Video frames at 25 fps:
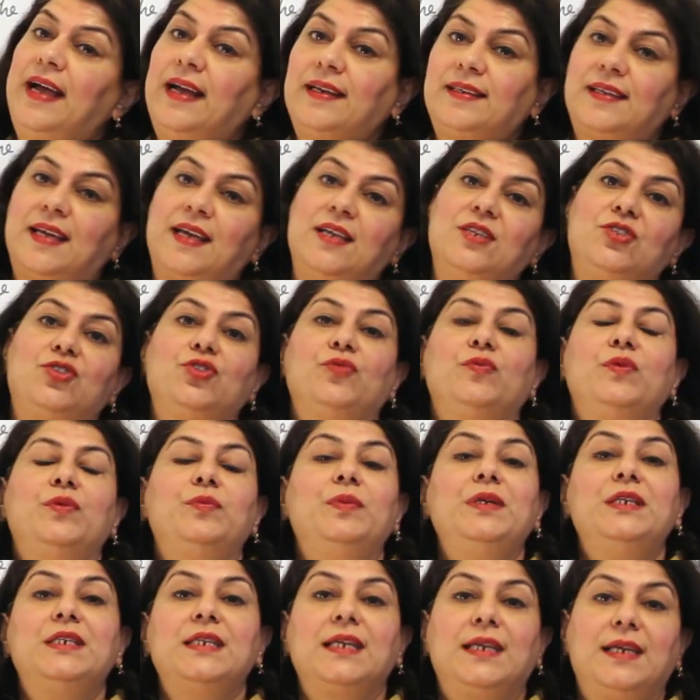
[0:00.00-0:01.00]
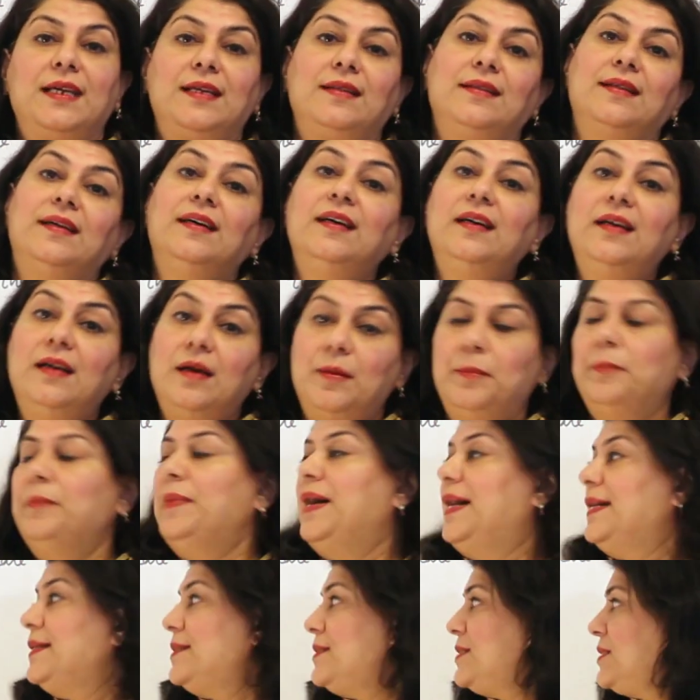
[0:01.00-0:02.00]
that case, you would be taking the
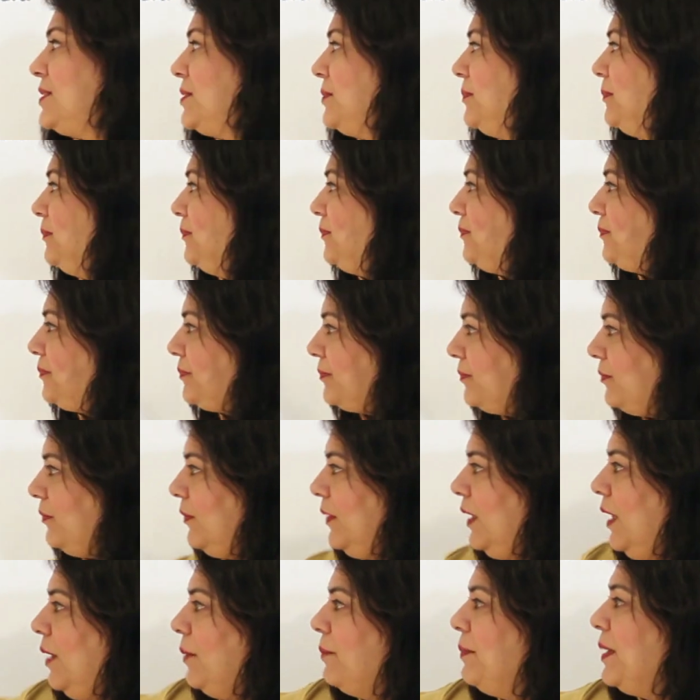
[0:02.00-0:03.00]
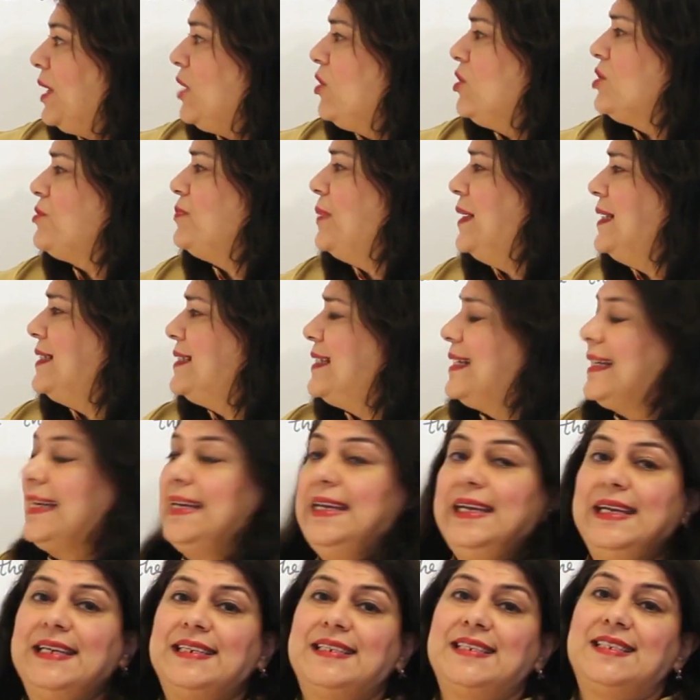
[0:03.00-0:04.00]
mass. Because
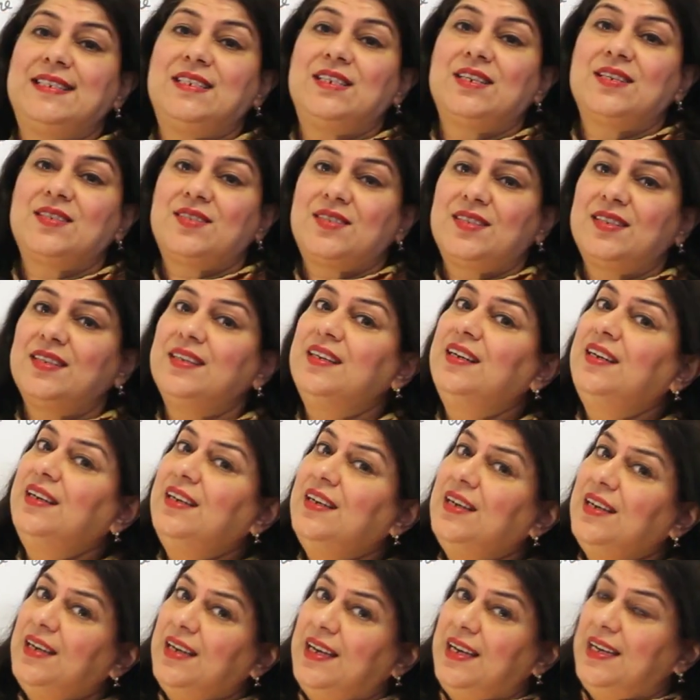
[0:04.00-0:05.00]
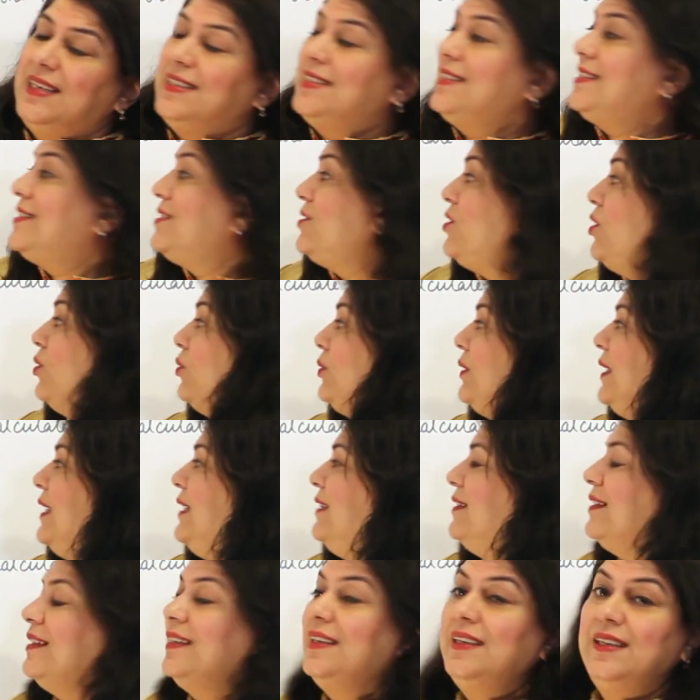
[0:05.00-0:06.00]
basically, it is
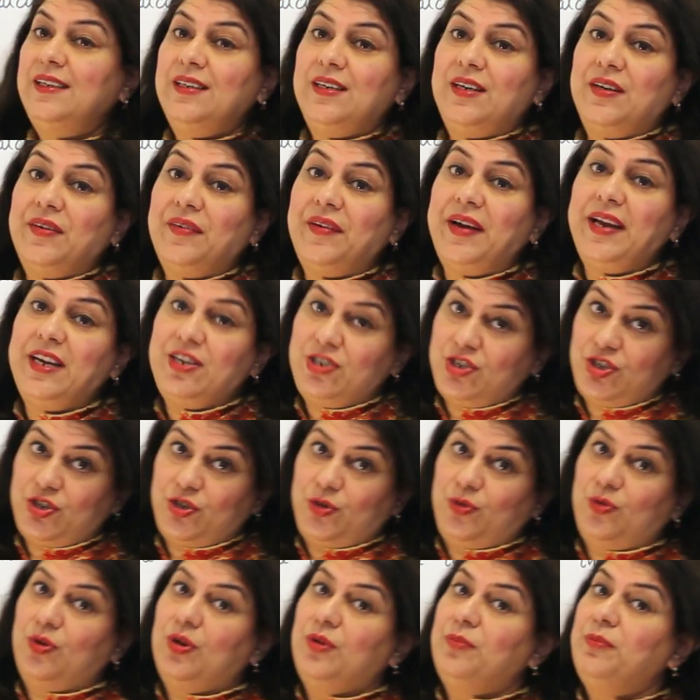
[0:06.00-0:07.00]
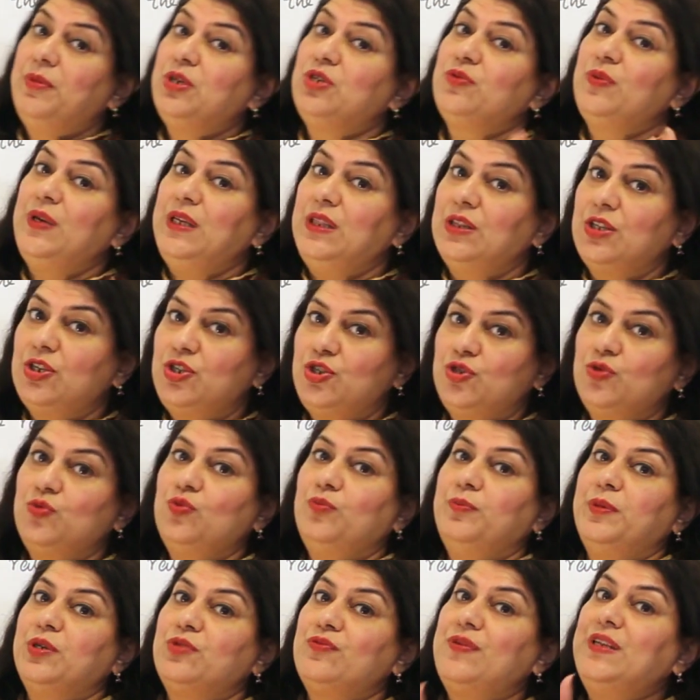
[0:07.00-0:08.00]
only the ratio between the
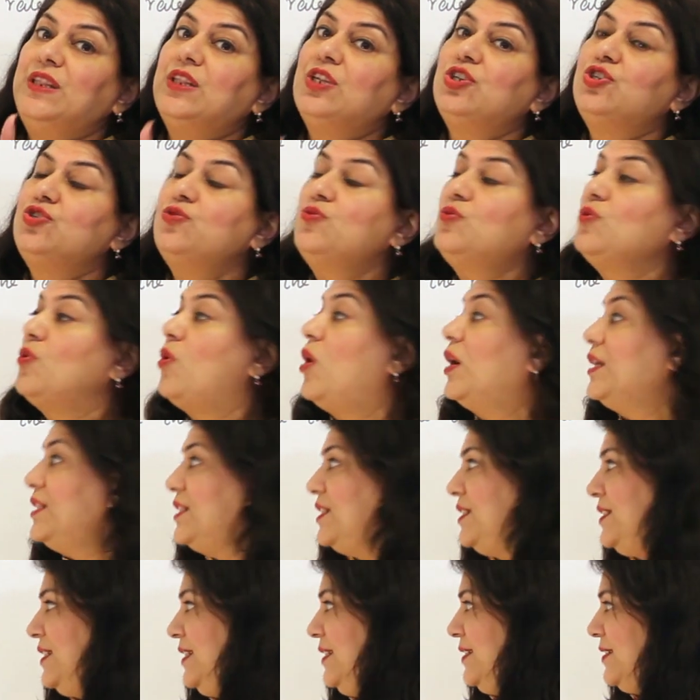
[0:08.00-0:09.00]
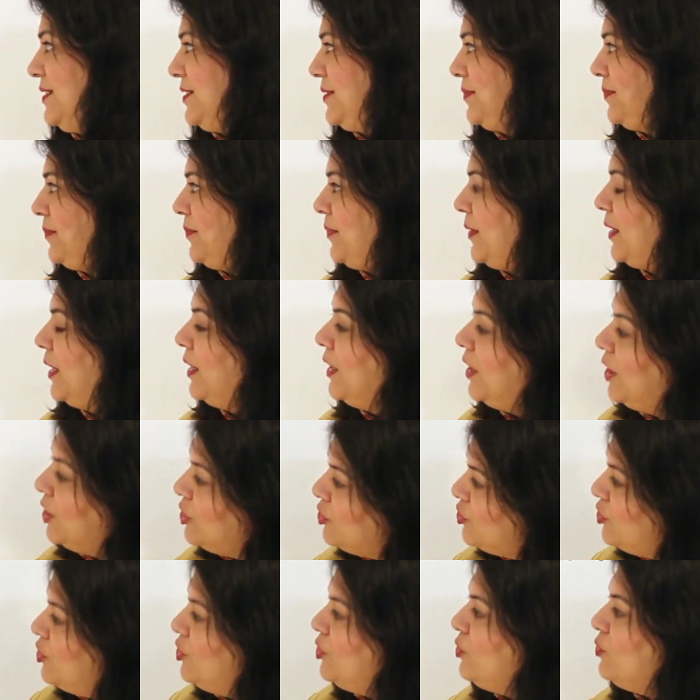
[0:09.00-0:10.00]
two quantities.
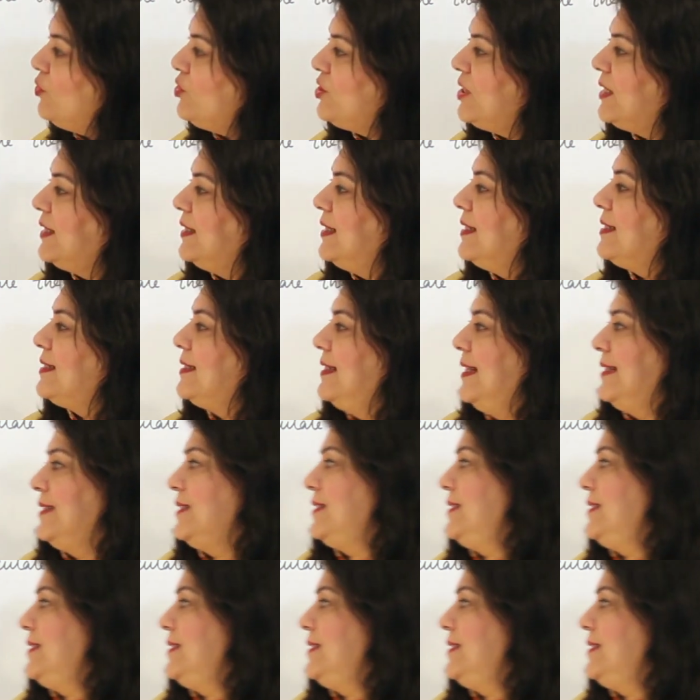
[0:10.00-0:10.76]
So using this, let